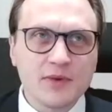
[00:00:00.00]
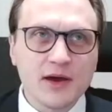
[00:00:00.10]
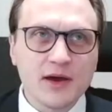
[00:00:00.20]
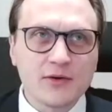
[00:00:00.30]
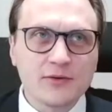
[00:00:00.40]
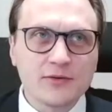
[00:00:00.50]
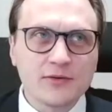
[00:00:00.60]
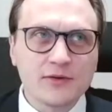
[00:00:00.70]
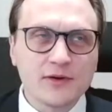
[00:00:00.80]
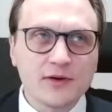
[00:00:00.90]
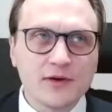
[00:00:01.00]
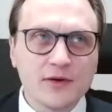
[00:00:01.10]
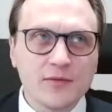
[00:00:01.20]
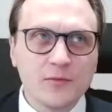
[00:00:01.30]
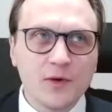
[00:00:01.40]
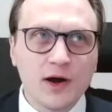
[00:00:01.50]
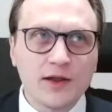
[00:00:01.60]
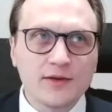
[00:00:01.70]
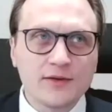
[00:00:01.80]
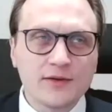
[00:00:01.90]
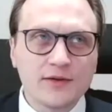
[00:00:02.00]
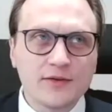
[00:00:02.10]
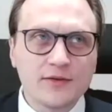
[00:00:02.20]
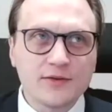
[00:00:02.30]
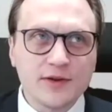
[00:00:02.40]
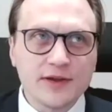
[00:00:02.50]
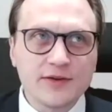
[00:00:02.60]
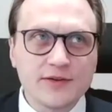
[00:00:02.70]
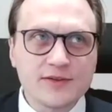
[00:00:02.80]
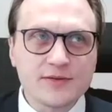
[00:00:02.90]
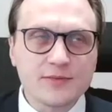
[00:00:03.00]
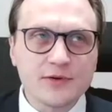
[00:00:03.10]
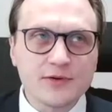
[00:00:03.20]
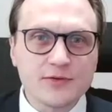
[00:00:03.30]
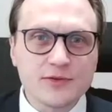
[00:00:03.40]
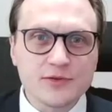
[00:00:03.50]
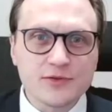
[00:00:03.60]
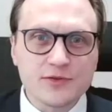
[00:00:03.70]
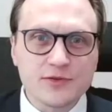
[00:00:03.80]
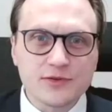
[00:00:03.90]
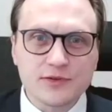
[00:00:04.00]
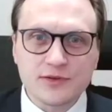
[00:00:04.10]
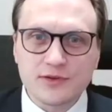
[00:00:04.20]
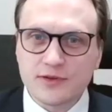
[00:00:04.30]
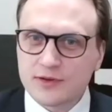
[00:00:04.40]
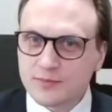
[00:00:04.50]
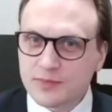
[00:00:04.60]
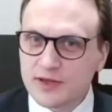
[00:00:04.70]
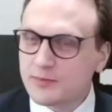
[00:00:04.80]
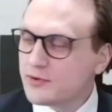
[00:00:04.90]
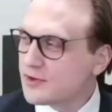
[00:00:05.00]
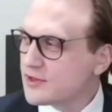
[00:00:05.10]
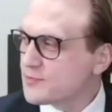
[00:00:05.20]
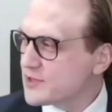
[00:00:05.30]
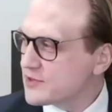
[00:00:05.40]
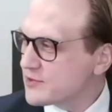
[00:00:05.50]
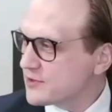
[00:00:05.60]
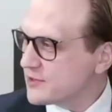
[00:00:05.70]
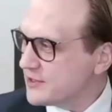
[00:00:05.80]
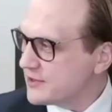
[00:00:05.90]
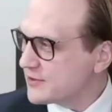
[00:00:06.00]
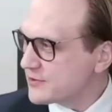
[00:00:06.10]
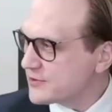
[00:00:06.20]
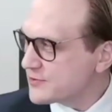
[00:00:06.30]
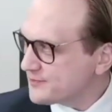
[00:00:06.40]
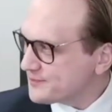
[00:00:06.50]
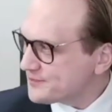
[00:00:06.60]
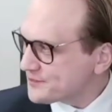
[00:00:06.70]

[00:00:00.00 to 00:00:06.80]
It's about what triggers emotions in people and especially leaders.